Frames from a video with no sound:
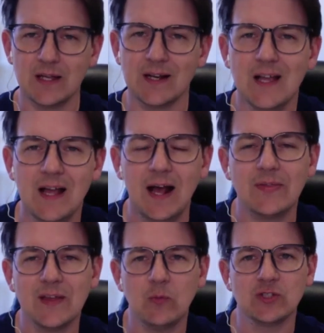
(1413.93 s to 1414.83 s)
And I
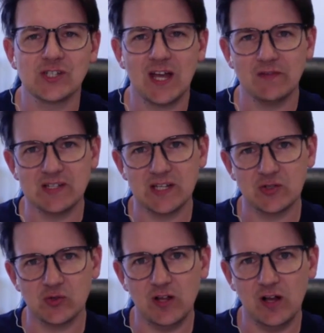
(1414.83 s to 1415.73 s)
think we'll just have a
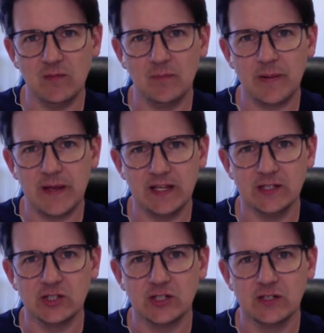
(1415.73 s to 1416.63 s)
central hub
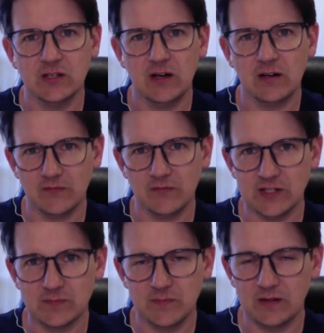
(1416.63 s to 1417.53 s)
page on our
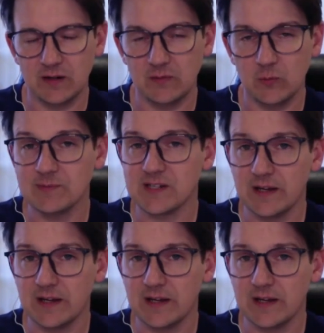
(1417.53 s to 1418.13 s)
on our website.